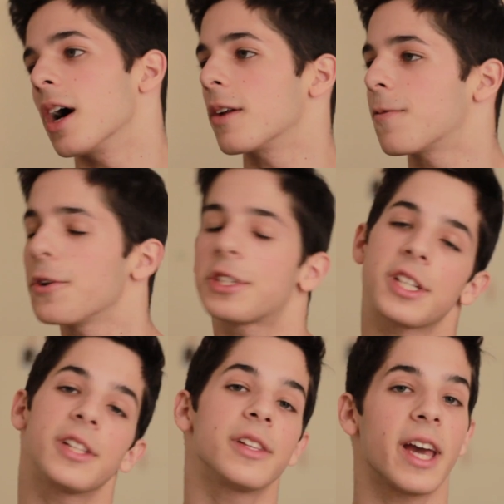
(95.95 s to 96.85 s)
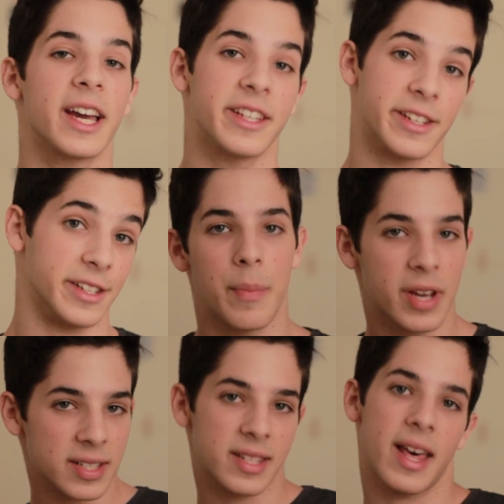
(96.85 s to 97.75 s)
Unfortunately, I didn't. And
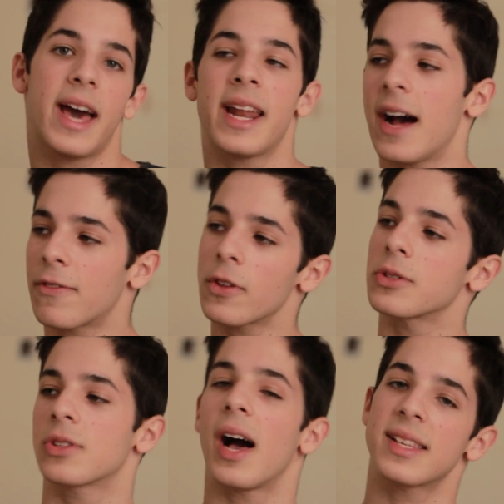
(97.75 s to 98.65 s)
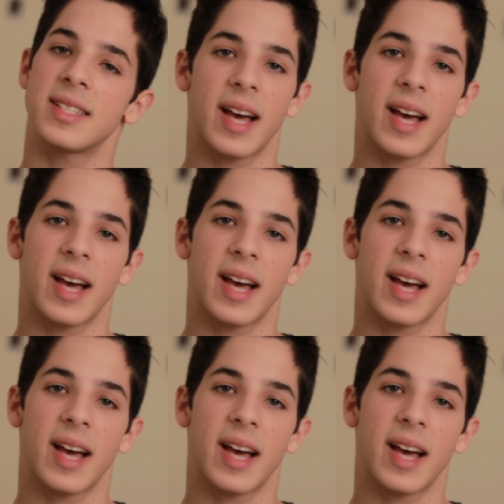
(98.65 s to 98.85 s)
because of that, after those classes,